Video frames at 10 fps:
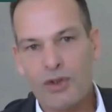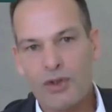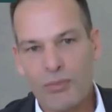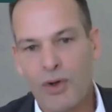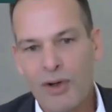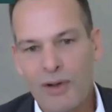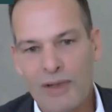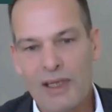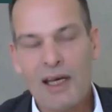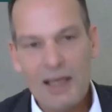more of it.
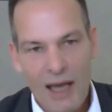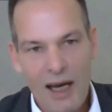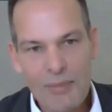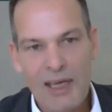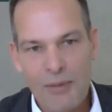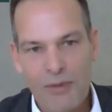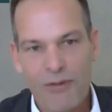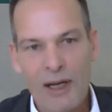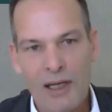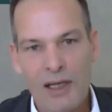Now it becomes
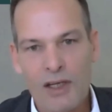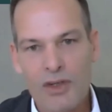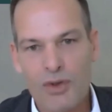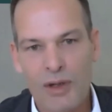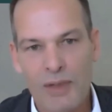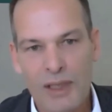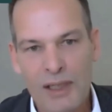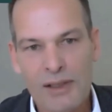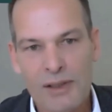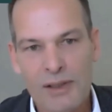fun and enjoyment.
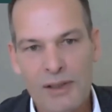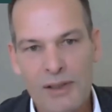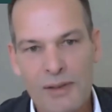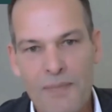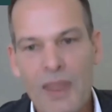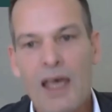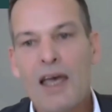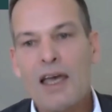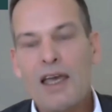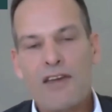Yes?
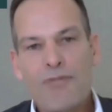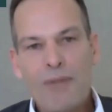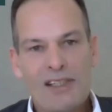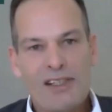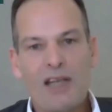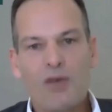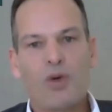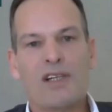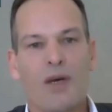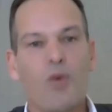If my state was,
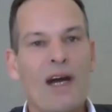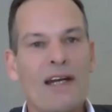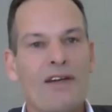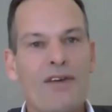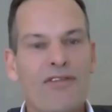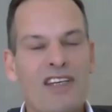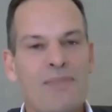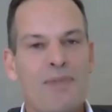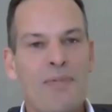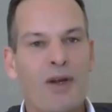I wonder if these
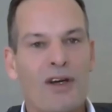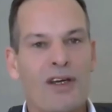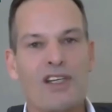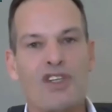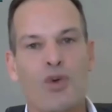people are going to enjoy